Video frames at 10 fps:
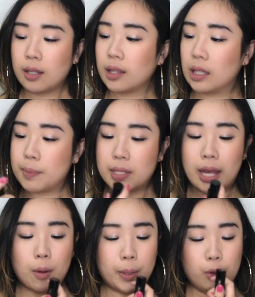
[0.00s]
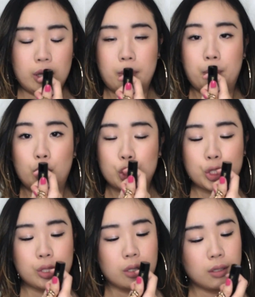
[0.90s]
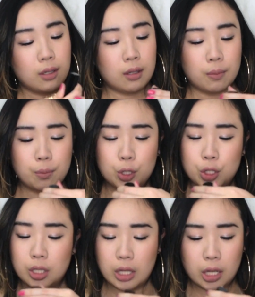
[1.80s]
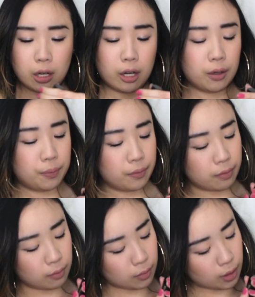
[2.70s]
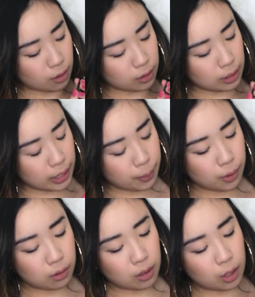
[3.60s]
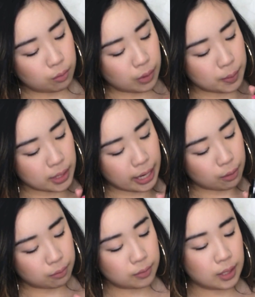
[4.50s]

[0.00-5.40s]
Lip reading: get the lipstick out, but you kind of push it here on the label. Oh, upside down.